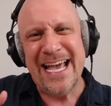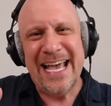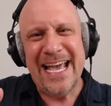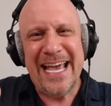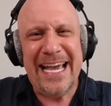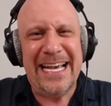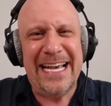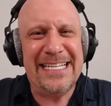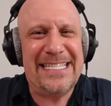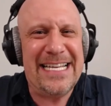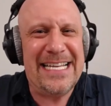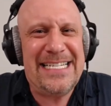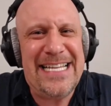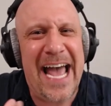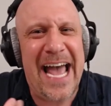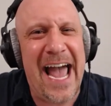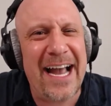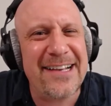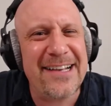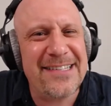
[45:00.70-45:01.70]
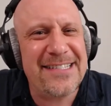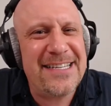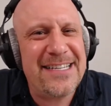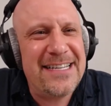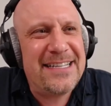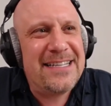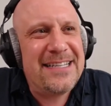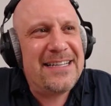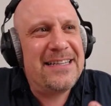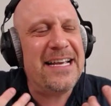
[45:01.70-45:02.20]
is the text,
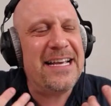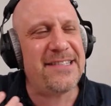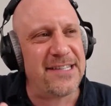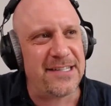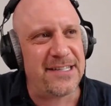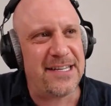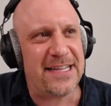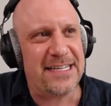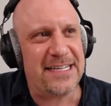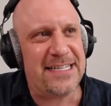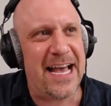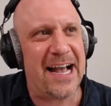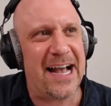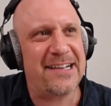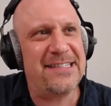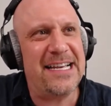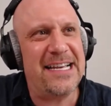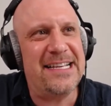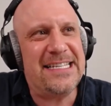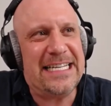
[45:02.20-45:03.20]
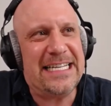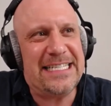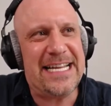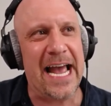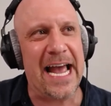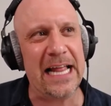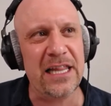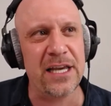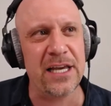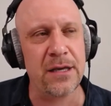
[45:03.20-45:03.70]
listen to the text, is it
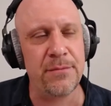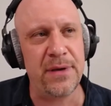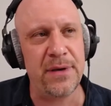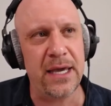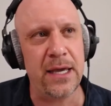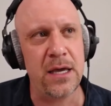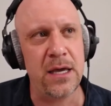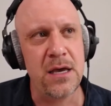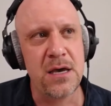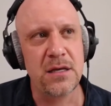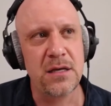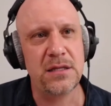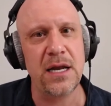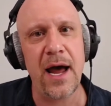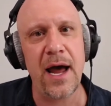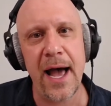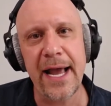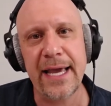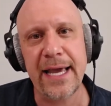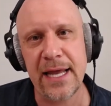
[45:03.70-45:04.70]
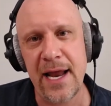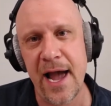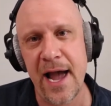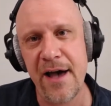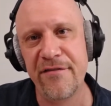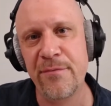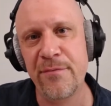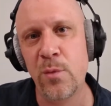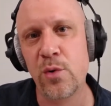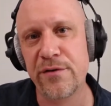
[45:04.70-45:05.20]
telling me that I can have
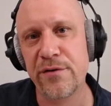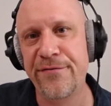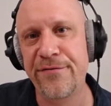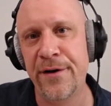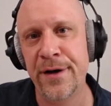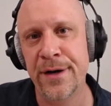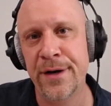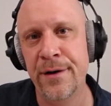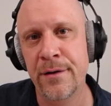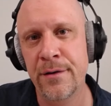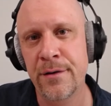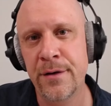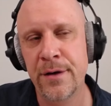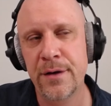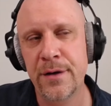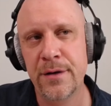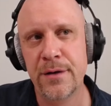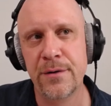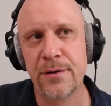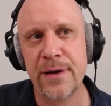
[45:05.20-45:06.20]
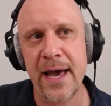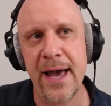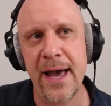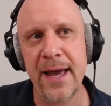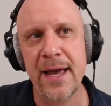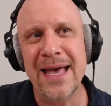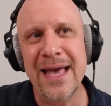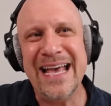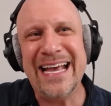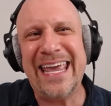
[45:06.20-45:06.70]
more fun? Okay?
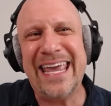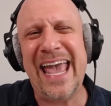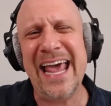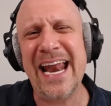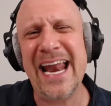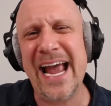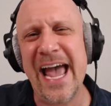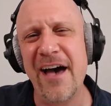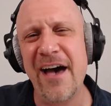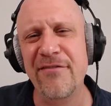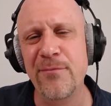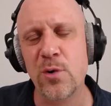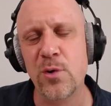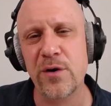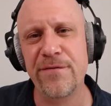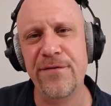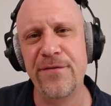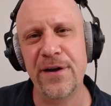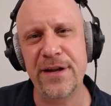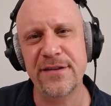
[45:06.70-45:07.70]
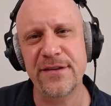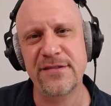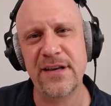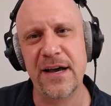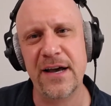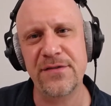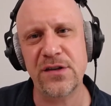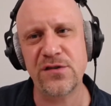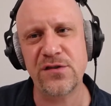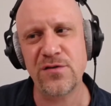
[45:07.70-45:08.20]
Can I have more fun inside
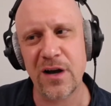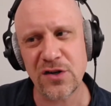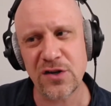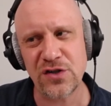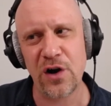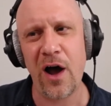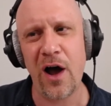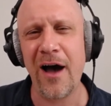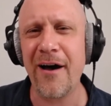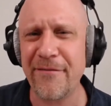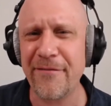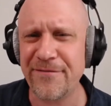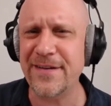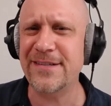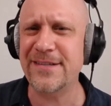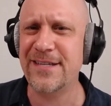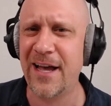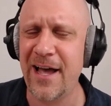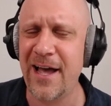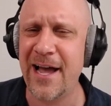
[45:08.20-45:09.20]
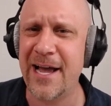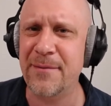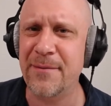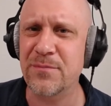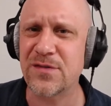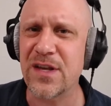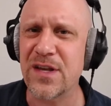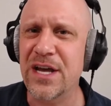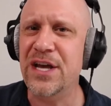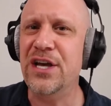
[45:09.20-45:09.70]
the structure?
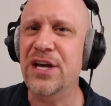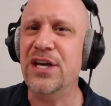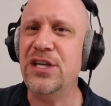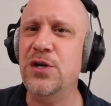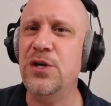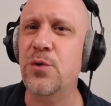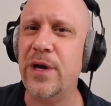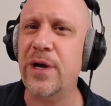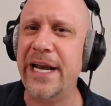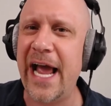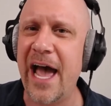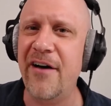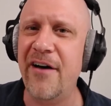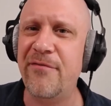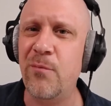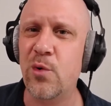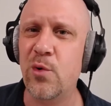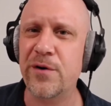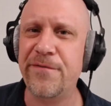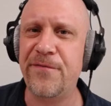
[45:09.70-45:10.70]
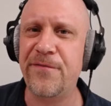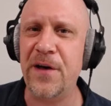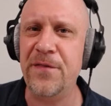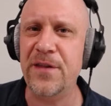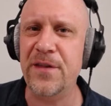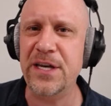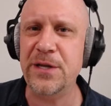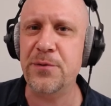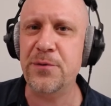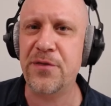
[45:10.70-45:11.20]
Oftentimes, you can have more fun
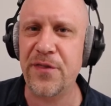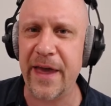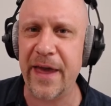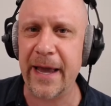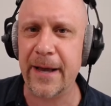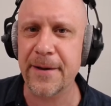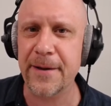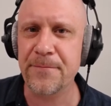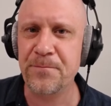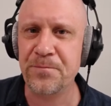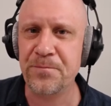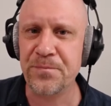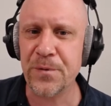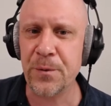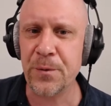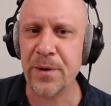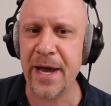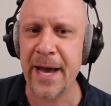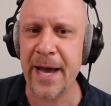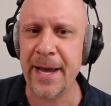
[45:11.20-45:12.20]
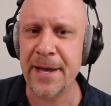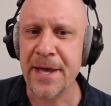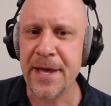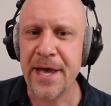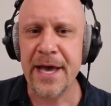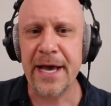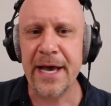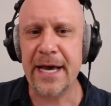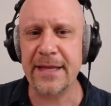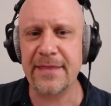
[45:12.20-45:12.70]
than you think. Okay?
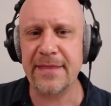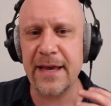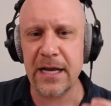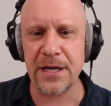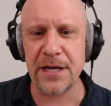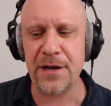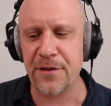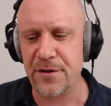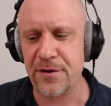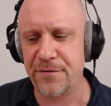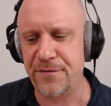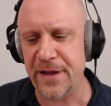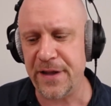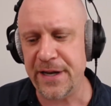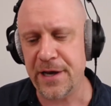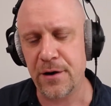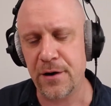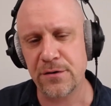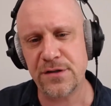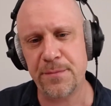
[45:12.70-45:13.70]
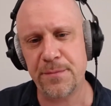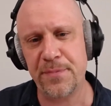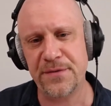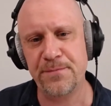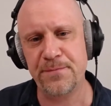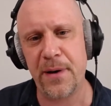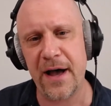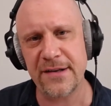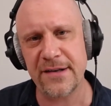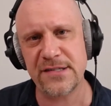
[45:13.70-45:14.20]
I think another video to
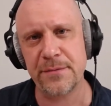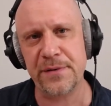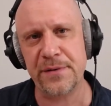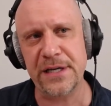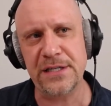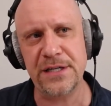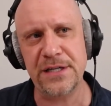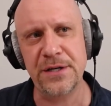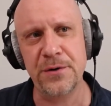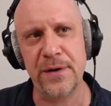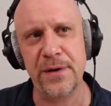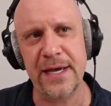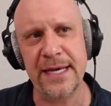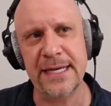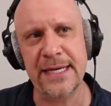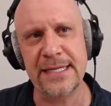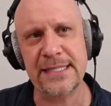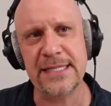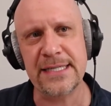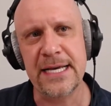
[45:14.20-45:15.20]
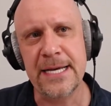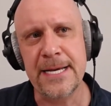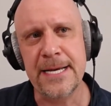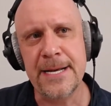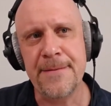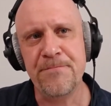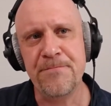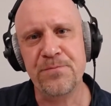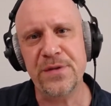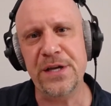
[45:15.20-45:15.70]
possibly do is,
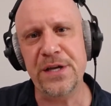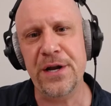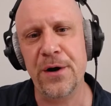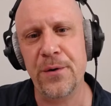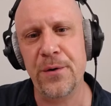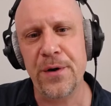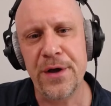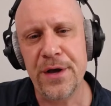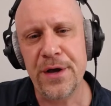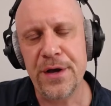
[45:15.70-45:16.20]
you know,